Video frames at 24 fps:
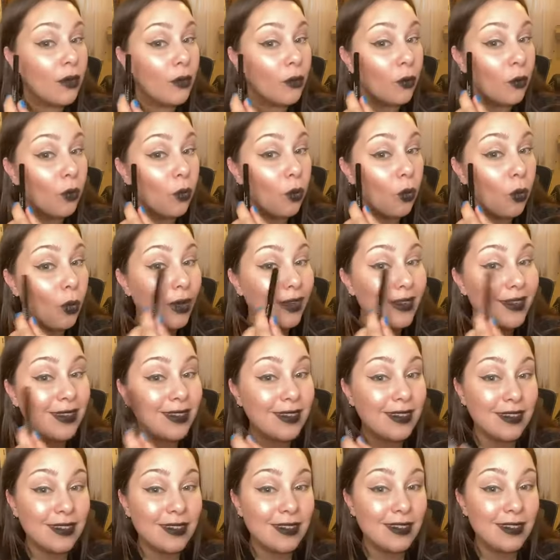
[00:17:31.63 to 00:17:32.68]

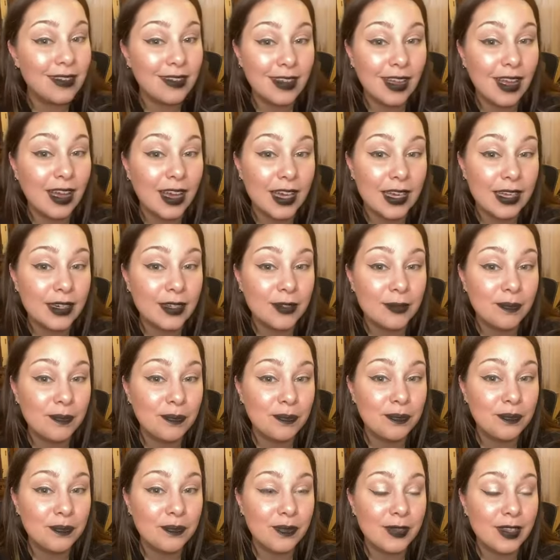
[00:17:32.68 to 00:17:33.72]
one line,
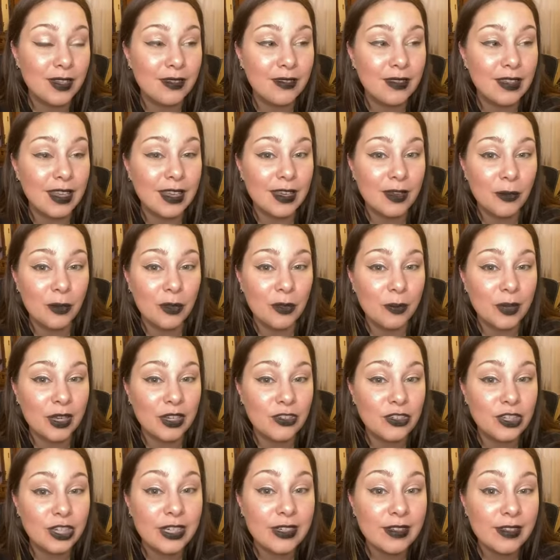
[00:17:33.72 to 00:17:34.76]
like with my
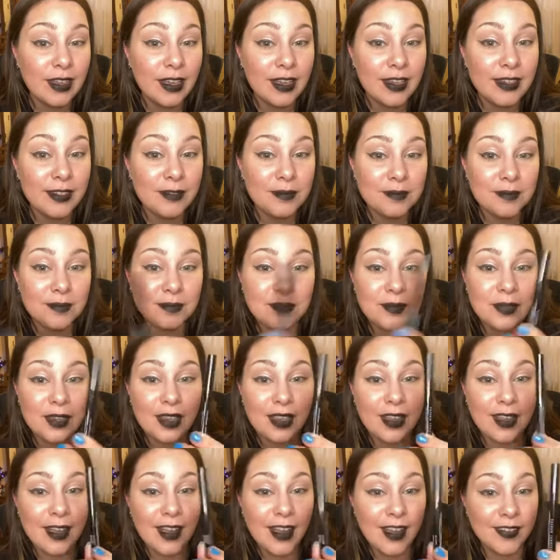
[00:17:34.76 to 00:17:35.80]
cheat line,
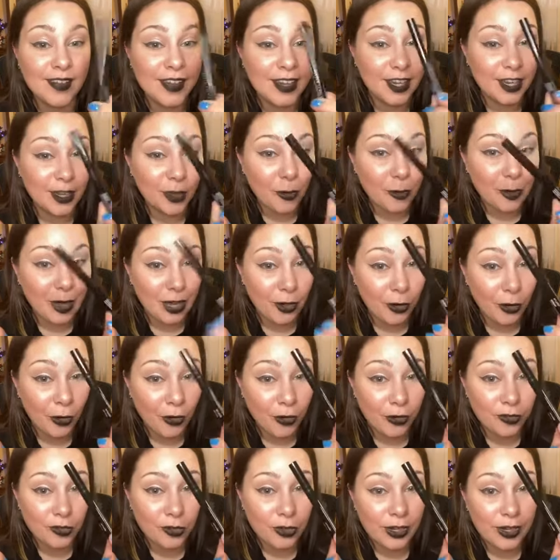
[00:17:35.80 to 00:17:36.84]
and then I go back
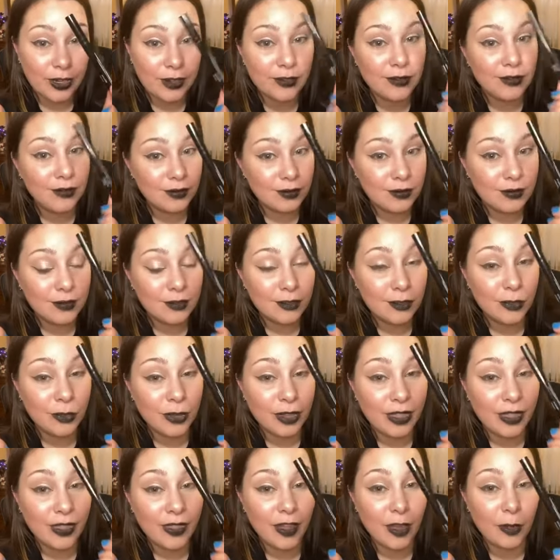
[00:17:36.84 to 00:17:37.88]
over it
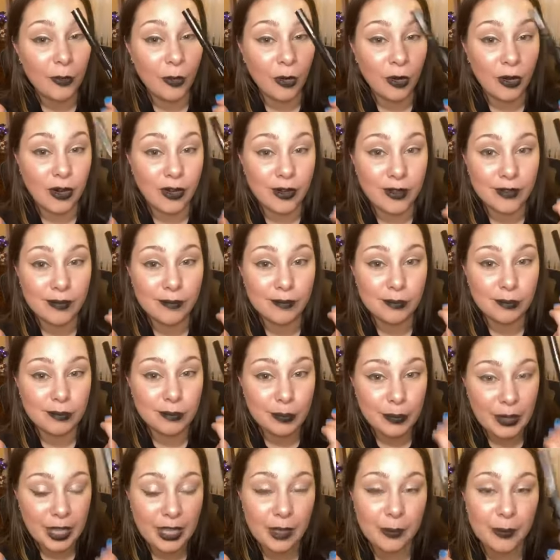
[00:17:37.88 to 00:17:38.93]
with a more
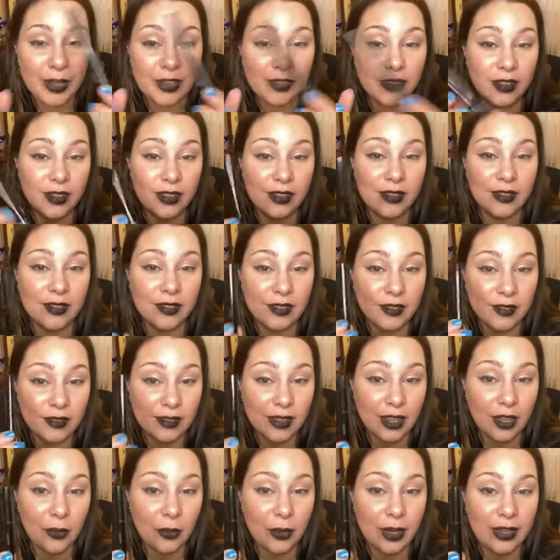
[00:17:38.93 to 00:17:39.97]
pigmented
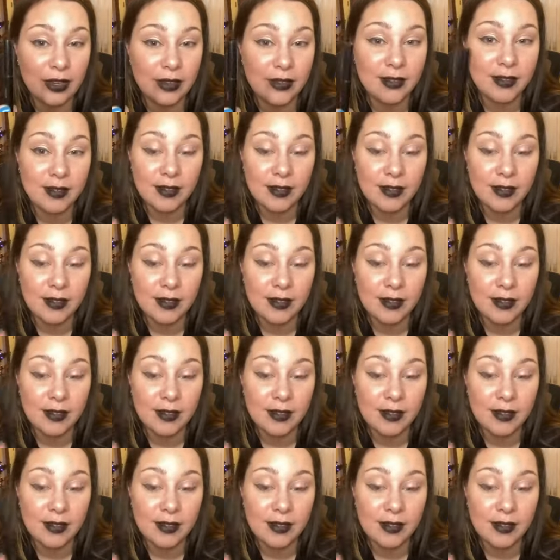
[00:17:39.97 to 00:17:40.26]
liquid,